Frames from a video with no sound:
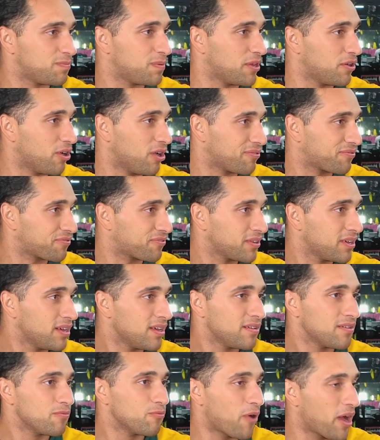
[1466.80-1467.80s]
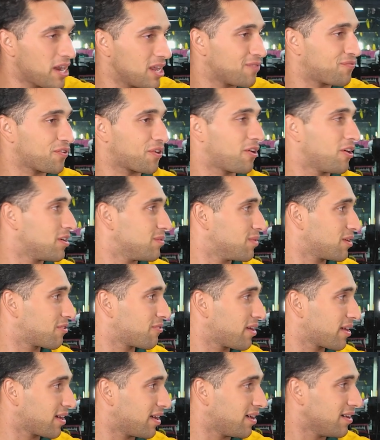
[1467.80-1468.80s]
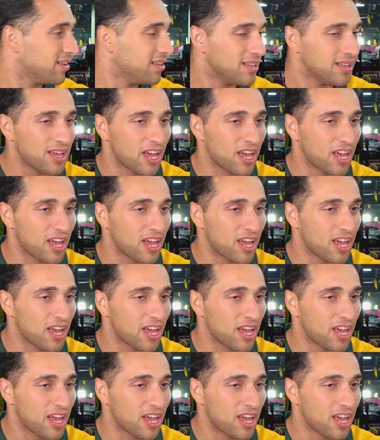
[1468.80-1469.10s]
he's been off, waiting for Conor McGregor.